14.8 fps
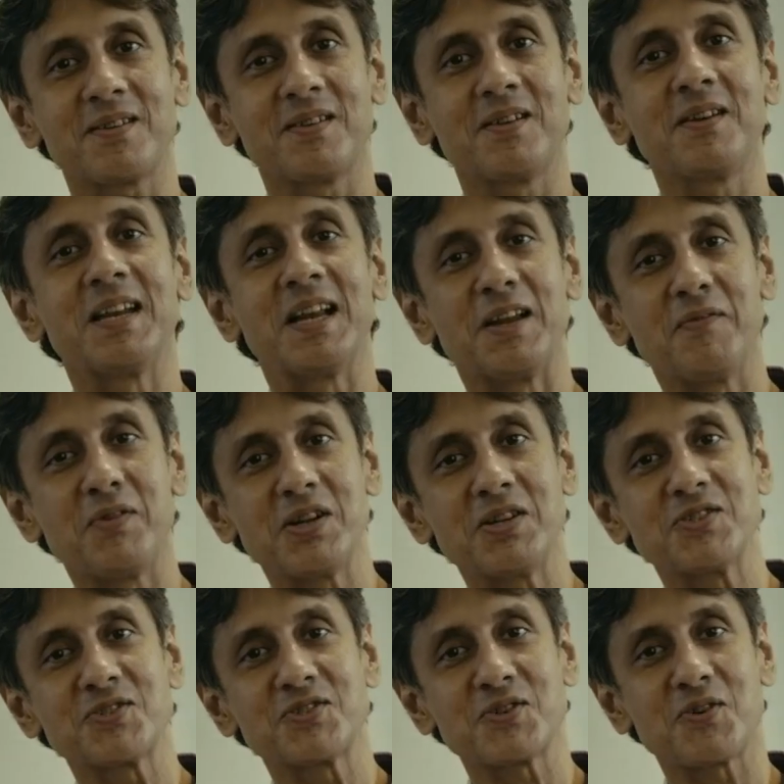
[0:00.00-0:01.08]
the
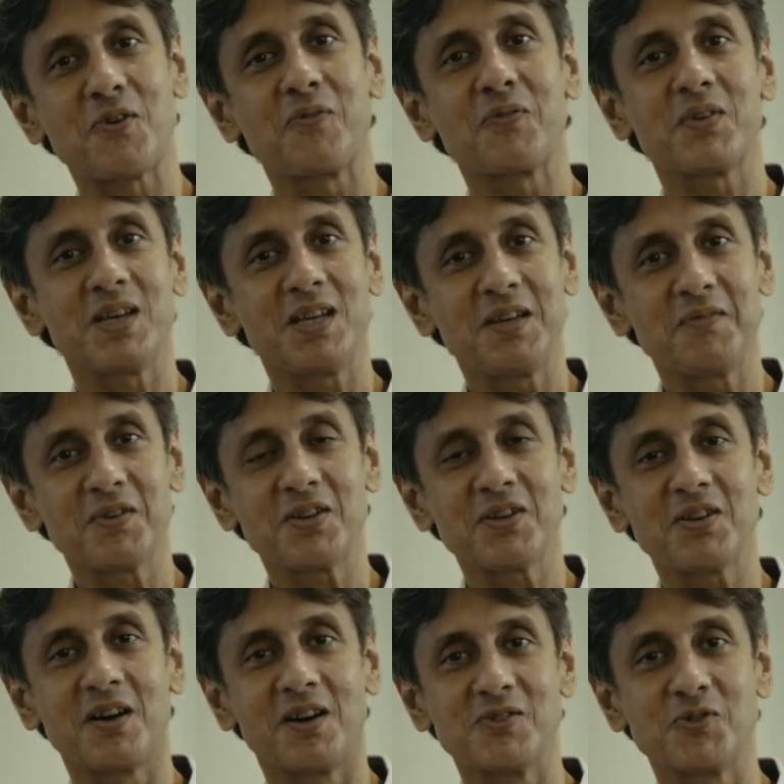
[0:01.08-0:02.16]
deliverance of
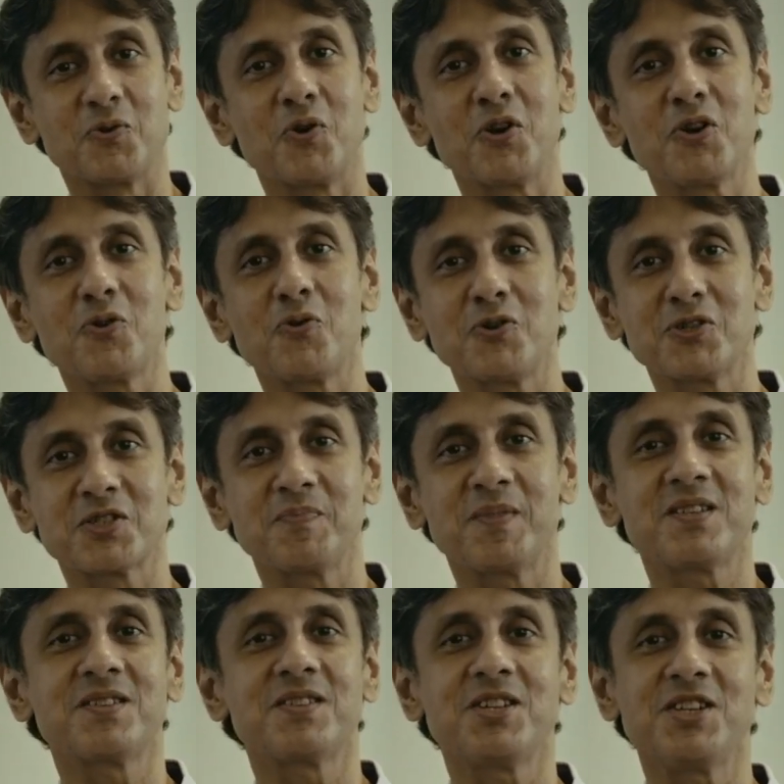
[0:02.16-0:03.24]
even Joel
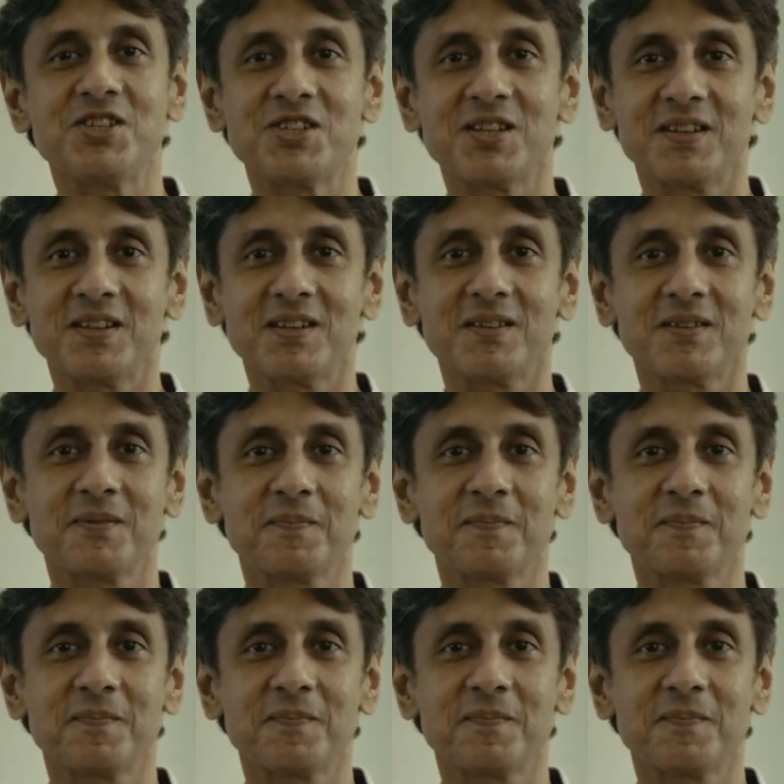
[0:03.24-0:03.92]
Goldsmith's teaching